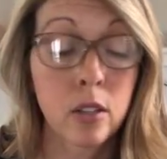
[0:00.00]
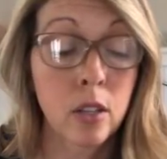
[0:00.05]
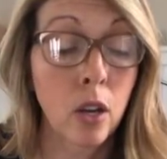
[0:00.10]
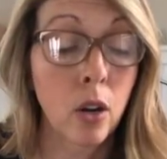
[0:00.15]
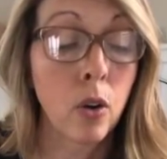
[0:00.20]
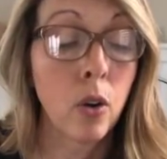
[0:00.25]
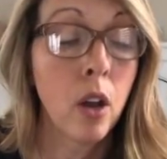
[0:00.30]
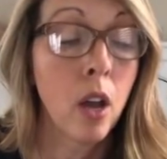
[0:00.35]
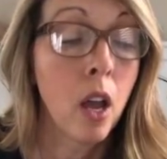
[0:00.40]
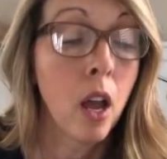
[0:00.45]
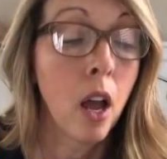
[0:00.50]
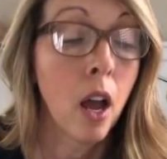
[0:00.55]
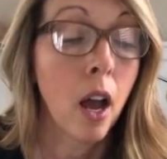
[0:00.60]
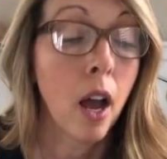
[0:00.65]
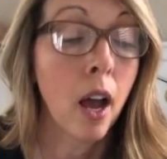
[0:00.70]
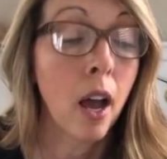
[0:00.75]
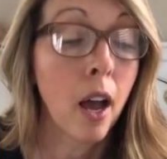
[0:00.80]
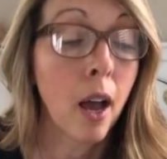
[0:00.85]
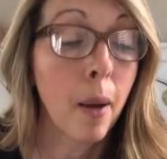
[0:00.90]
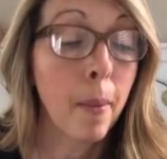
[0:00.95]
So
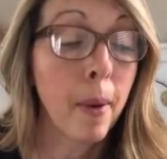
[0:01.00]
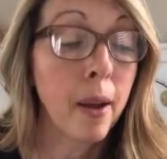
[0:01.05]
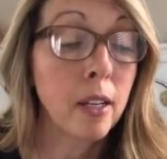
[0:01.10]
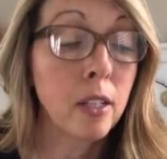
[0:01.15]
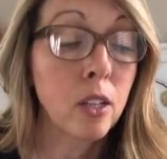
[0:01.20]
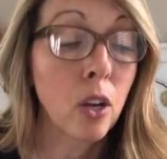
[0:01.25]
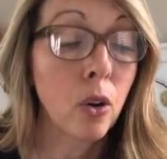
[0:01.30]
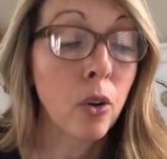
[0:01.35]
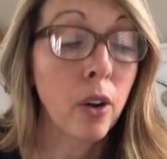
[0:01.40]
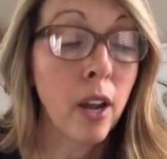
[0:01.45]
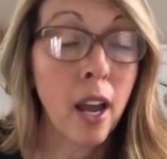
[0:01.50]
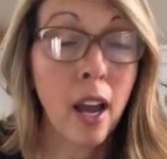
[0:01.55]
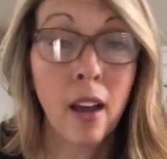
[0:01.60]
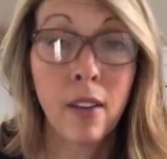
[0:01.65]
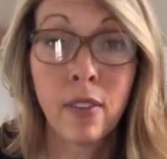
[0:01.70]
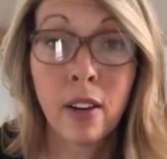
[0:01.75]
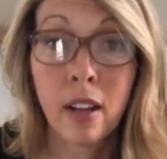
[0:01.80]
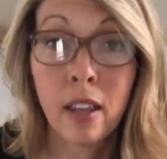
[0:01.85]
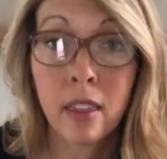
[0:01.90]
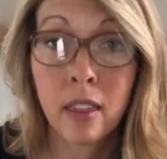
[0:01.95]
I don't
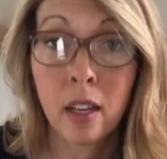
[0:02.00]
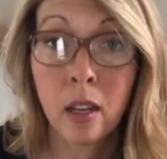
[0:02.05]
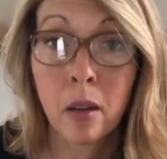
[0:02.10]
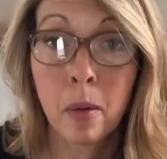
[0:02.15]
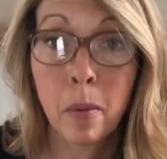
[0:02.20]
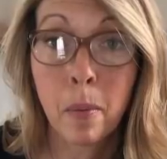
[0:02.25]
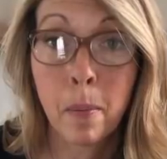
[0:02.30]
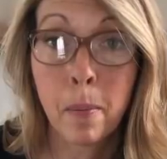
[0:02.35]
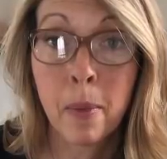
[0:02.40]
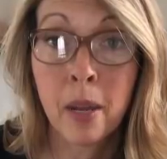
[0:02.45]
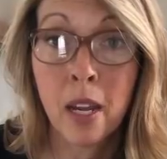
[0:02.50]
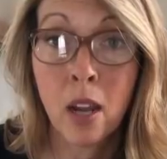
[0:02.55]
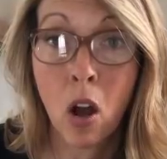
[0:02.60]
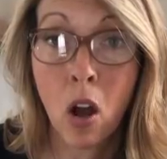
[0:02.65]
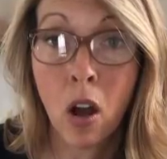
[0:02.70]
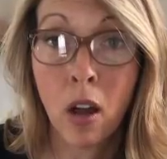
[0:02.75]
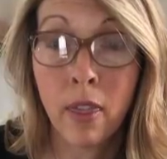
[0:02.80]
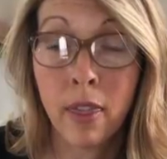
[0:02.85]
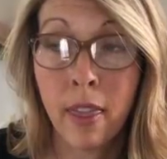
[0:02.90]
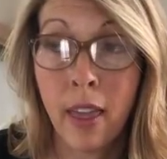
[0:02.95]
have anything
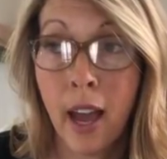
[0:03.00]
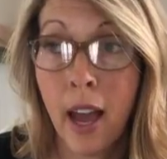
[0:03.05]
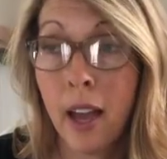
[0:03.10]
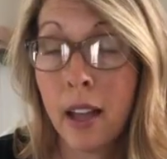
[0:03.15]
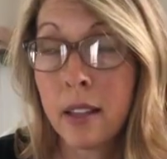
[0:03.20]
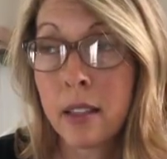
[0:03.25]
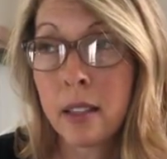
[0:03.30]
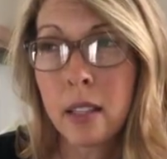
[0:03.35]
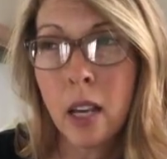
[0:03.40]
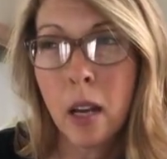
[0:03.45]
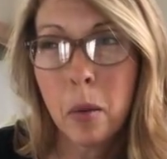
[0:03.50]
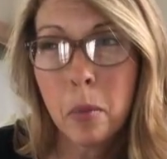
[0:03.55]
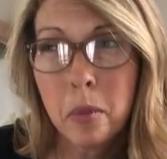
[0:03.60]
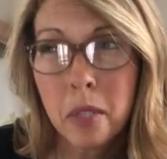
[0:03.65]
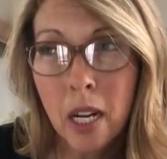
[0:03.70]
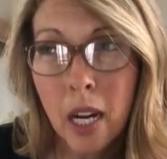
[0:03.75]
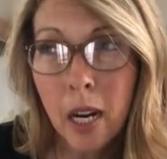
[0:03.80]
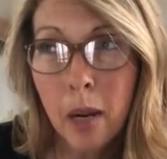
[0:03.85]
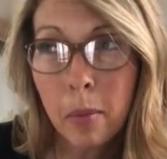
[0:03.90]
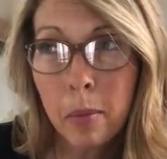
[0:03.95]
beyond that.
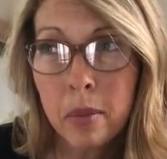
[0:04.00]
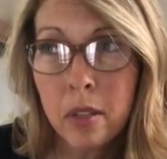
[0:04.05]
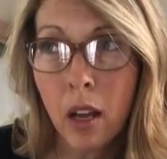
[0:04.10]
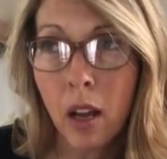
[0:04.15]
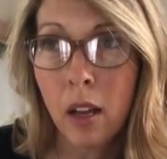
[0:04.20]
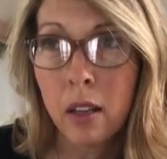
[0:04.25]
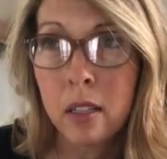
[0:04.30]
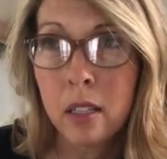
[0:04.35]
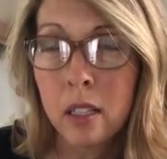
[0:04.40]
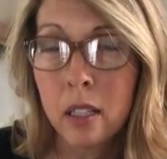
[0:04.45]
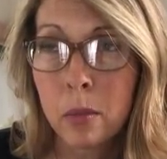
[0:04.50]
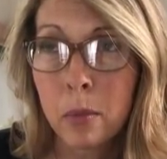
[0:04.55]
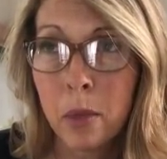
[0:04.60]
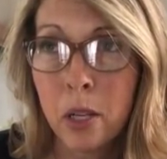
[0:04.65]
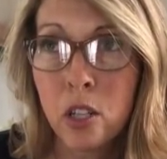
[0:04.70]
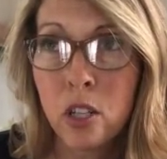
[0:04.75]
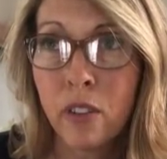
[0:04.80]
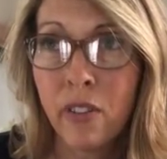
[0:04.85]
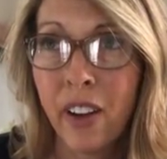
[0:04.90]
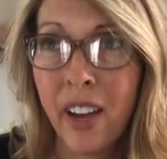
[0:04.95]
Sometimes a
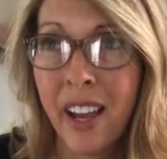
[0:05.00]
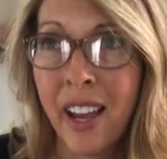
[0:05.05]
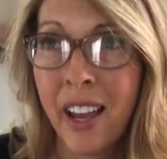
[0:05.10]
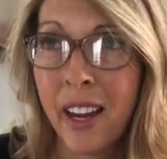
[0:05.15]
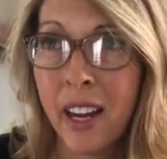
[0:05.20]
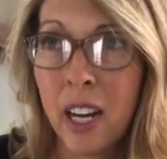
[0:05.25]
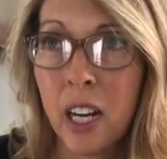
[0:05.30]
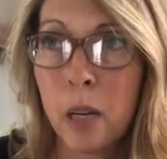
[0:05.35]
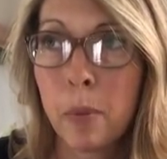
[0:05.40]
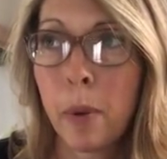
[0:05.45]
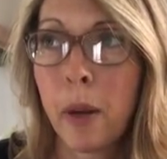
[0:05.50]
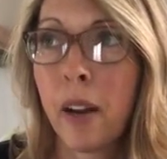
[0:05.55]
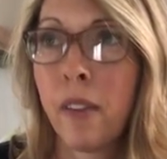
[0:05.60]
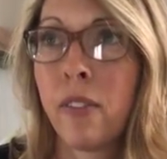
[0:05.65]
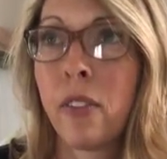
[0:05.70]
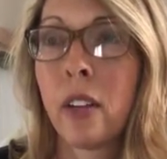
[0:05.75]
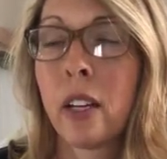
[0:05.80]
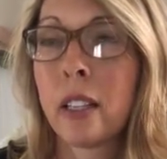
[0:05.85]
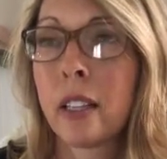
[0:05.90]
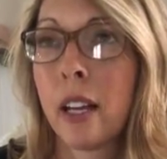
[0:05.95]
smidge of a headache, but I
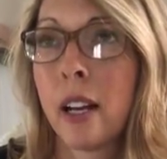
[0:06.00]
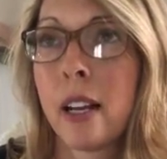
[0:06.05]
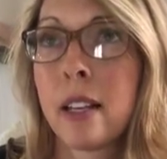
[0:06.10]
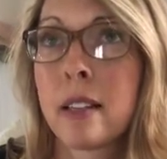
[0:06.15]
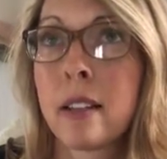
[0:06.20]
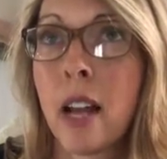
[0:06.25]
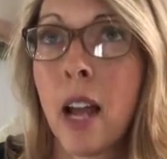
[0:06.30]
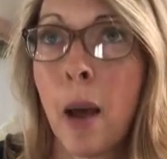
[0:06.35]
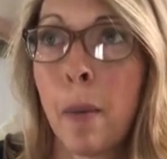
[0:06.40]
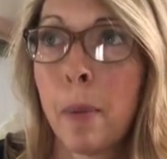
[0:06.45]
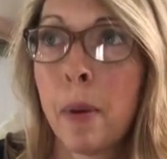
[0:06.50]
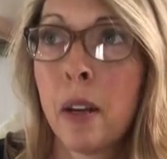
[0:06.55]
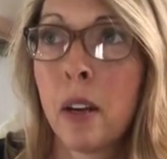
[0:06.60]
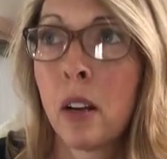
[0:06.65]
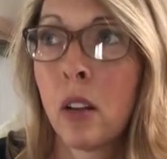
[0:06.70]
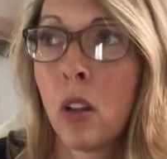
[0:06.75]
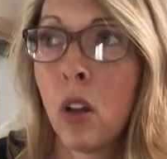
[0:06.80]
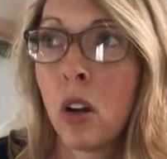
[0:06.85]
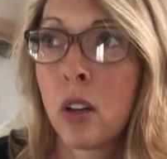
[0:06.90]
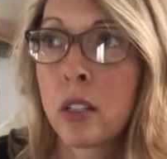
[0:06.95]
feel like that hasn't happened
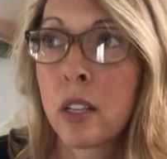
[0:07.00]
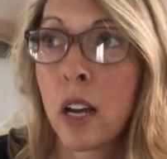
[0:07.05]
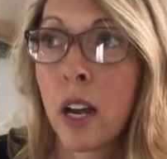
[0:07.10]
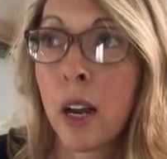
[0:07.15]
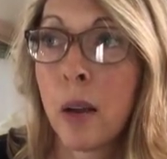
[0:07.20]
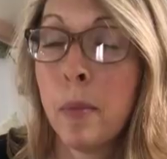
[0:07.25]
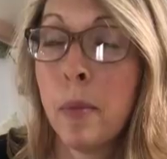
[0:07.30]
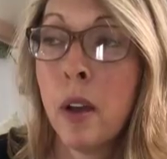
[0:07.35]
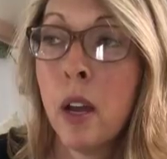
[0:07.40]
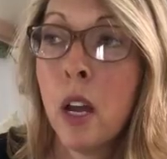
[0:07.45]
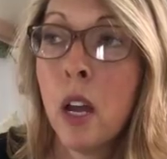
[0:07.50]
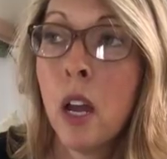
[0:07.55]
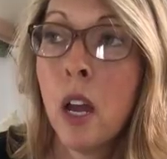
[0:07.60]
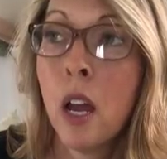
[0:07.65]
in a long time.